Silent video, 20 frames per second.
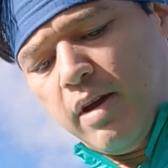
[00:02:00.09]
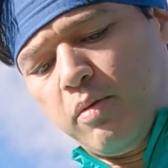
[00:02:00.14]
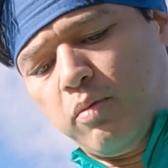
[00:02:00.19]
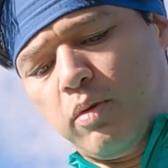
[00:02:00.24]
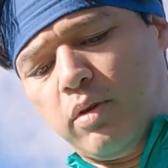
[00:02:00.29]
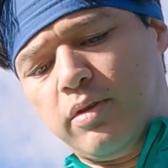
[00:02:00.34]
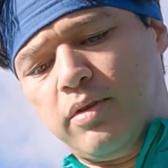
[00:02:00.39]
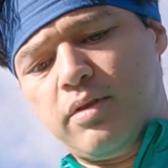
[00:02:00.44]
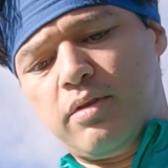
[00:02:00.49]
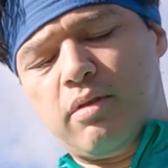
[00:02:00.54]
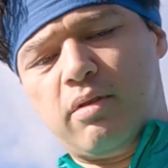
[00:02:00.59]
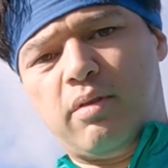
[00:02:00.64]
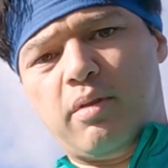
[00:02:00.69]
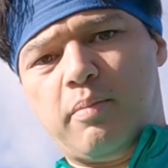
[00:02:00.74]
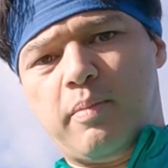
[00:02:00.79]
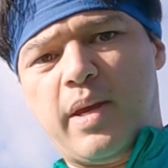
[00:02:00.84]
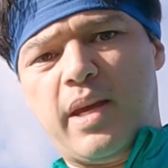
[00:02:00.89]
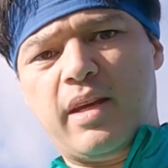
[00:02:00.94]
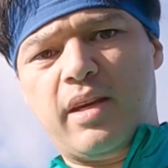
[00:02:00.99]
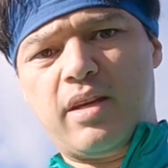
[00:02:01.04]
red ones, or
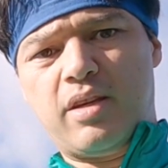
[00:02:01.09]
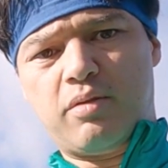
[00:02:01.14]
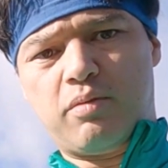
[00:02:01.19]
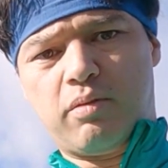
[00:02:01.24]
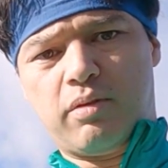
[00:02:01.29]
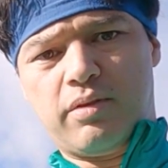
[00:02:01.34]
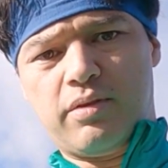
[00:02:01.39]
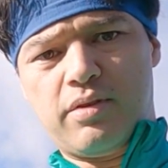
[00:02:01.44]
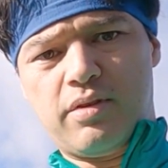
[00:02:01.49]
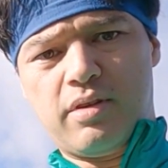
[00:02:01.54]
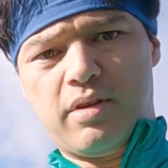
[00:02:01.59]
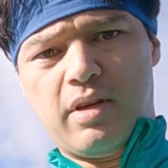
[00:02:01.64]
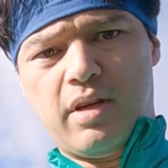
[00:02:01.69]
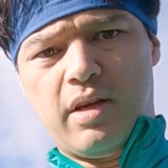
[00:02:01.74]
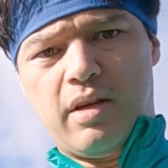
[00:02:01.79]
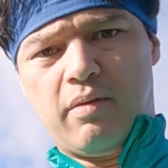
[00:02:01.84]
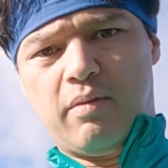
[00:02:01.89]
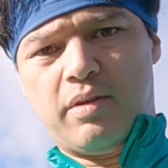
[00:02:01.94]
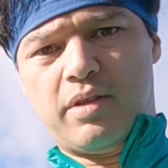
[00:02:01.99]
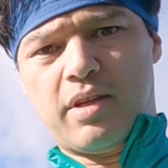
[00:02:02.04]
the pinkish ones,
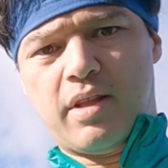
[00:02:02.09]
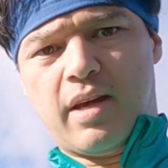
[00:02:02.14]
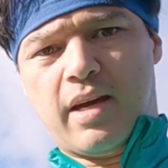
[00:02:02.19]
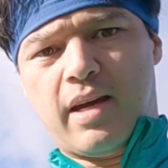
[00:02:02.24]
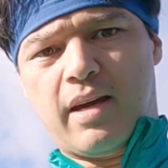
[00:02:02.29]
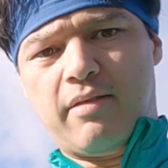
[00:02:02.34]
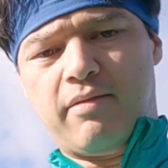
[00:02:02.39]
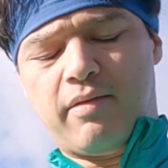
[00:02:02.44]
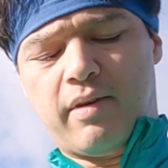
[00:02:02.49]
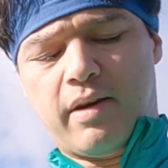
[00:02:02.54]
which are the high